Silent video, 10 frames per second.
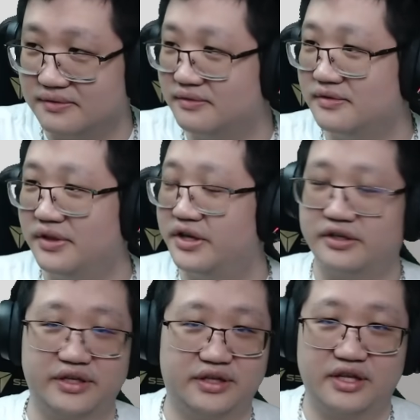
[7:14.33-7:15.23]

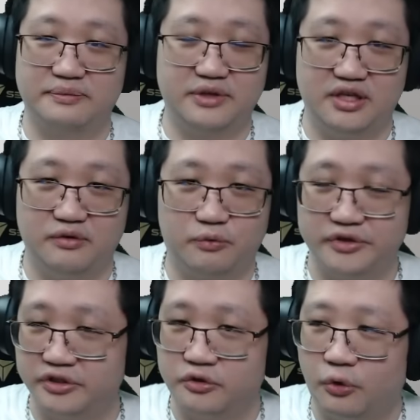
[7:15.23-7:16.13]
literally going to be one of the
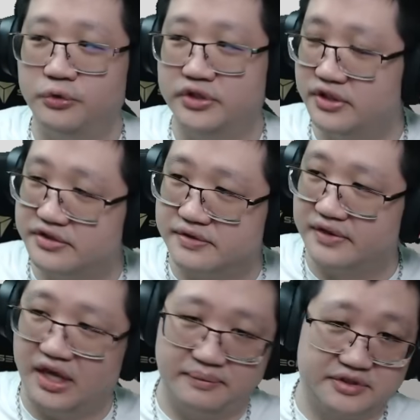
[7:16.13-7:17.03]
golden years of gaming.